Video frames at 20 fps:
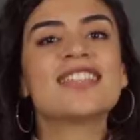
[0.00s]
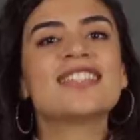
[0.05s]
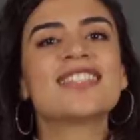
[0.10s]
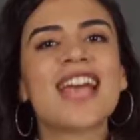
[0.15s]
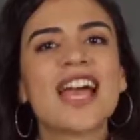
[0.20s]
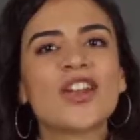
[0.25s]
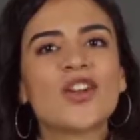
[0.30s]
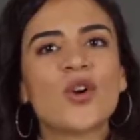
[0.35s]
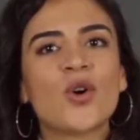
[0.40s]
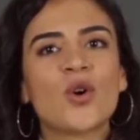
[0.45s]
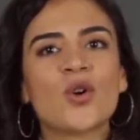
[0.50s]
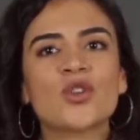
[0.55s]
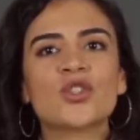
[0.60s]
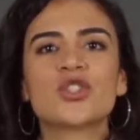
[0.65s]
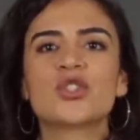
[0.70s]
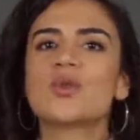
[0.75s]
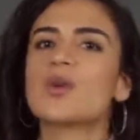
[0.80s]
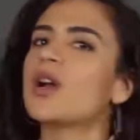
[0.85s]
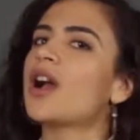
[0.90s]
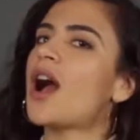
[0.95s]
set goals
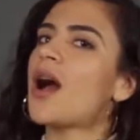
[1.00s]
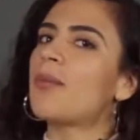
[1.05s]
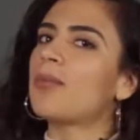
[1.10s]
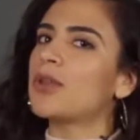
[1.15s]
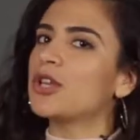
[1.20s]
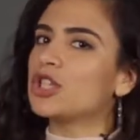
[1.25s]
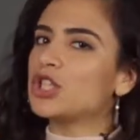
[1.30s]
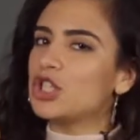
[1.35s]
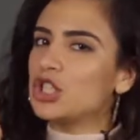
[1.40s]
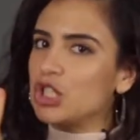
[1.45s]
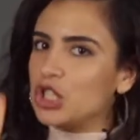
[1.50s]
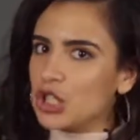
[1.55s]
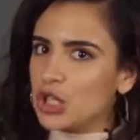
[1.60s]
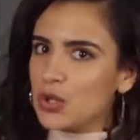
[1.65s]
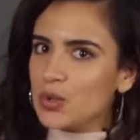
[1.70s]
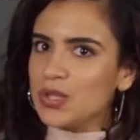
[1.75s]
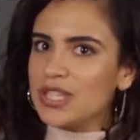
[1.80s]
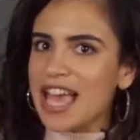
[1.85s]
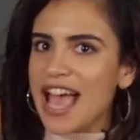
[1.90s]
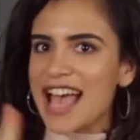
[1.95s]
to accomplish
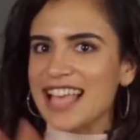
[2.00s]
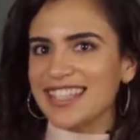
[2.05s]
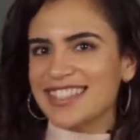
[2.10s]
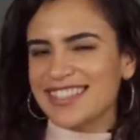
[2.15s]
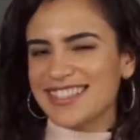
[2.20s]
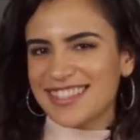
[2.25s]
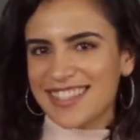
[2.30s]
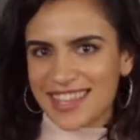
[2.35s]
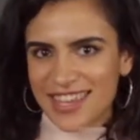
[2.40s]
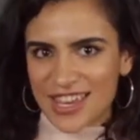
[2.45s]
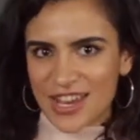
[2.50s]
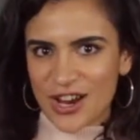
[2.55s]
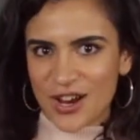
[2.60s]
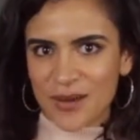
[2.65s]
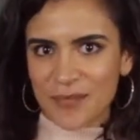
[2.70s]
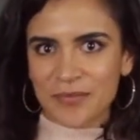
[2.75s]
2 tasks a year,